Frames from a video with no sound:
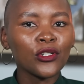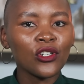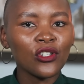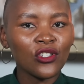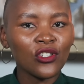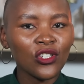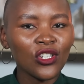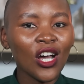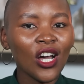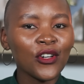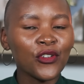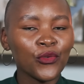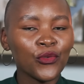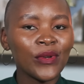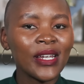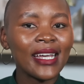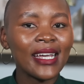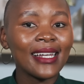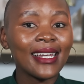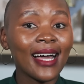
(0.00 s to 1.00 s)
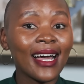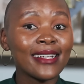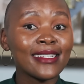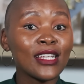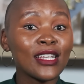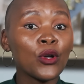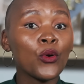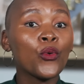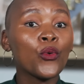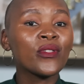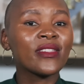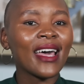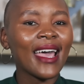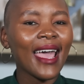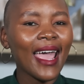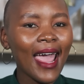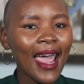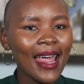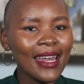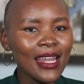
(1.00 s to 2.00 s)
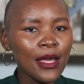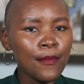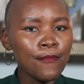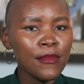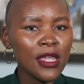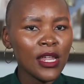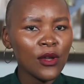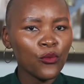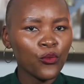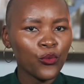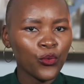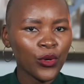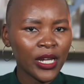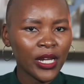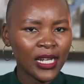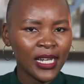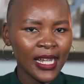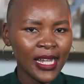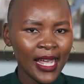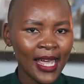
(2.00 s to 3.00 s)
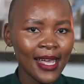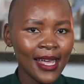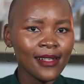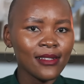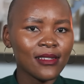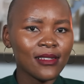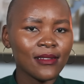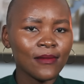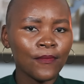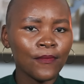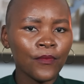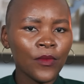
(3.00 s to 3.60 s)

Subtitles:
to start realizing who the enemy really is.